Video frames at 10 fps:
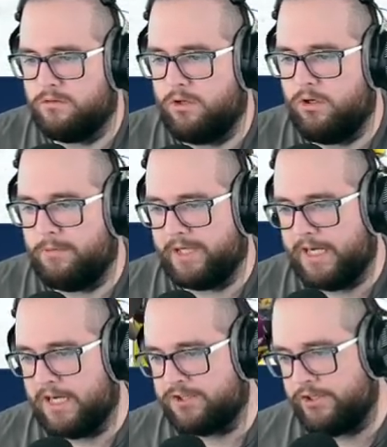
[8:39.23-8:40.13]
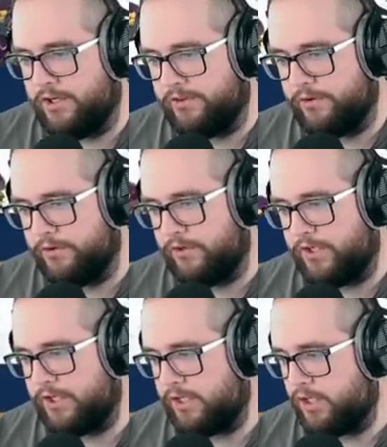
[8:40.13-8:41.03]
Oh my gosh, another
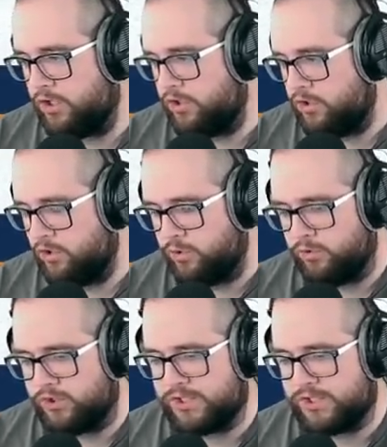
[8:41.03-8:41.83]
huge